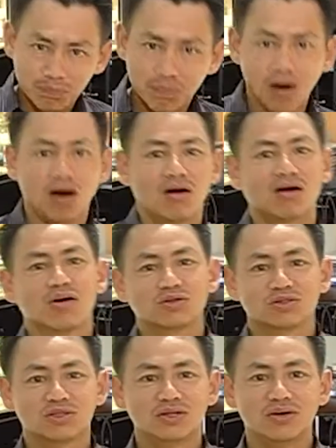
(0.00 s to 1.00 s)
Paul
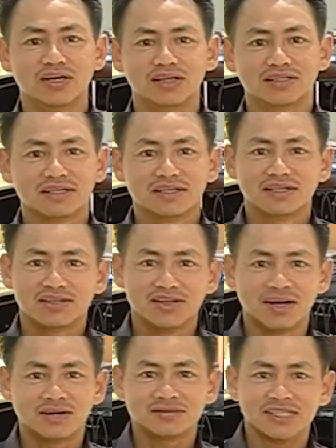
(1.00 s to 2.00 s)
going to do it.
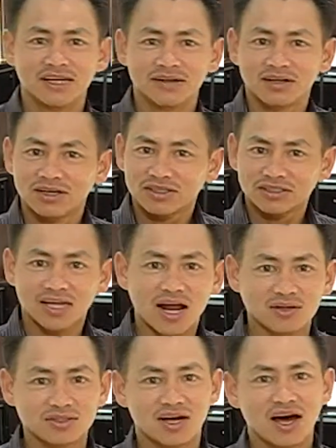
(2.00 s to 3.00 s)
You know what I'm saying? Shout
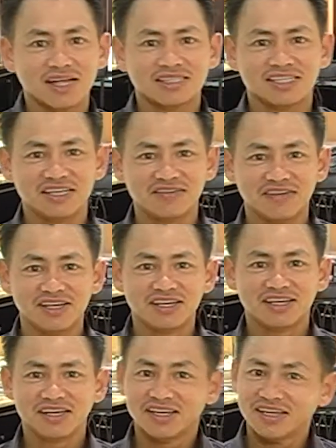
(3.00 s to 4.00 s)
out to Hot
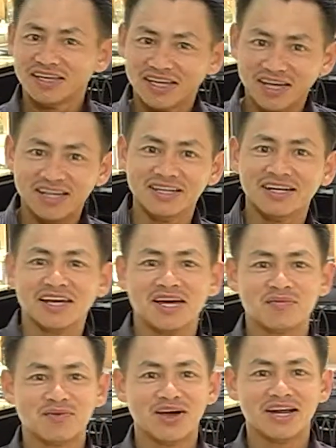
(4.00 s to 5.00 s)
TV. He get in the
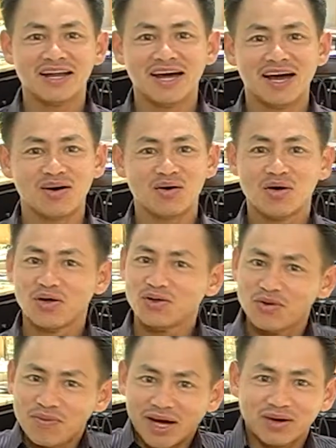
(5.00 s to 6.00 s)
game right now.
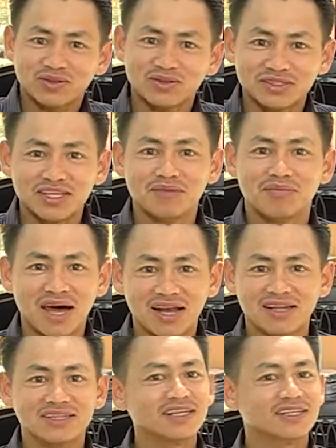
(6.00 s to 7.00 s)
You might go to see
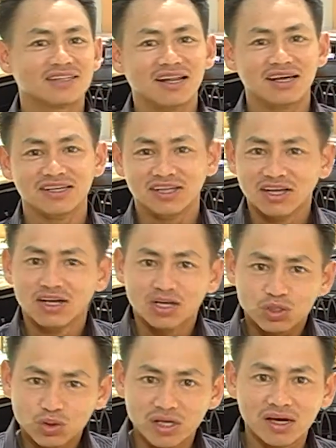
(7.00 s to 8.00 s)
Malik hit like
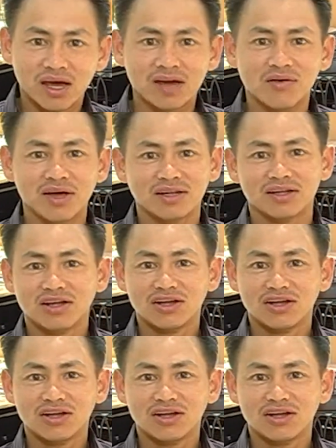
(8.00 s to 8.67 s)
300